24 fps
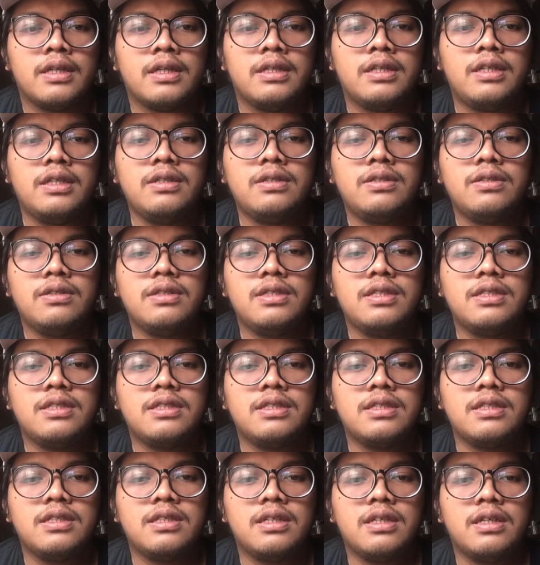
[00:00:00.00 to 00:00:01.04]
Due to
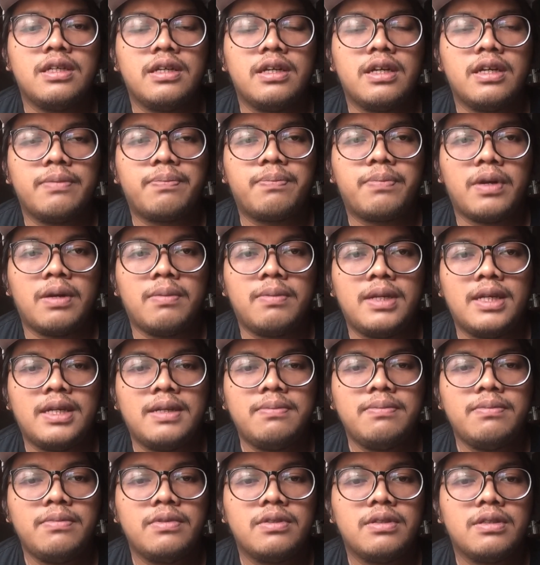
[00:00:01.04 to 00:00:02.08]
this
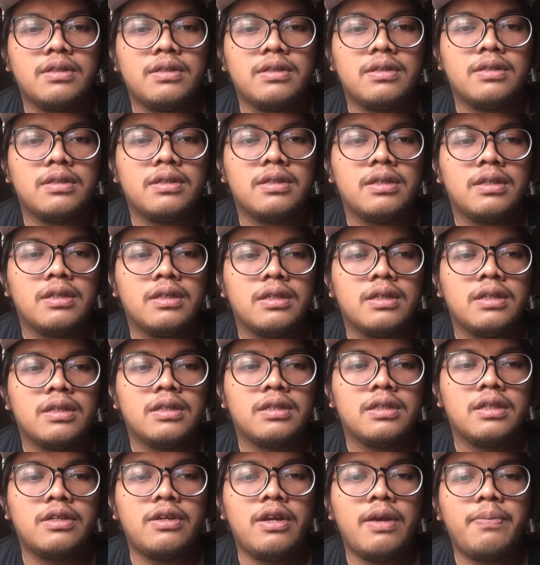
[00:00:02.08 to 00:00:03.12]
problem,
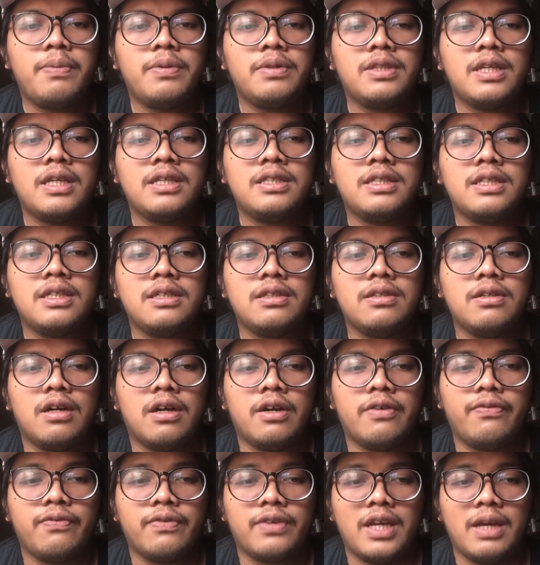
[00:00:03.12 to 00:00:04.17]
the reputation
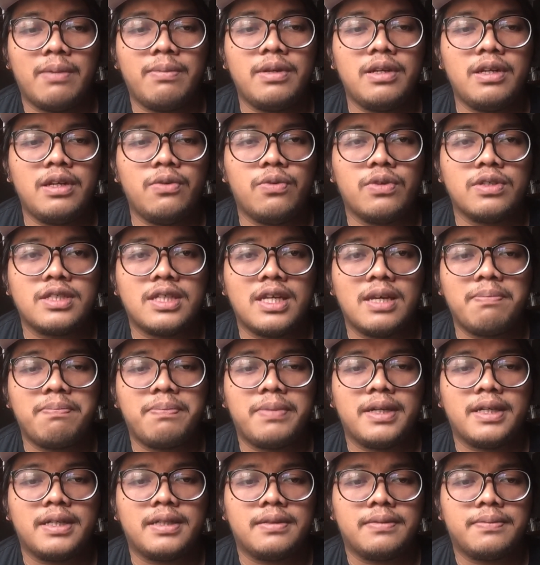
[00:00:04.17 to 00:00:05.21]
of Cadbury was
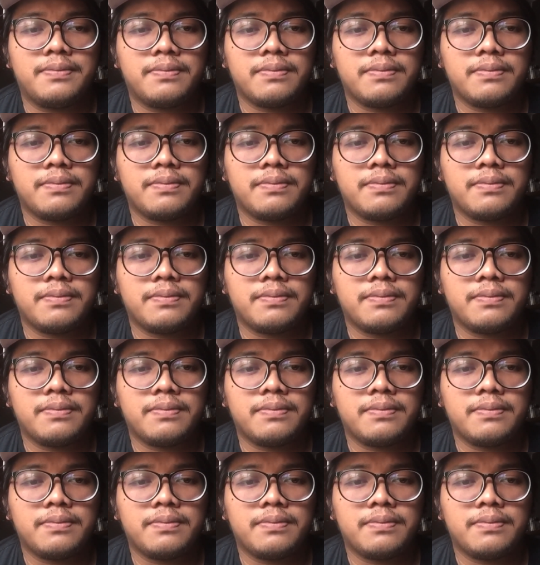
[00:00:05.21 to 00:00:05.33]
hampered.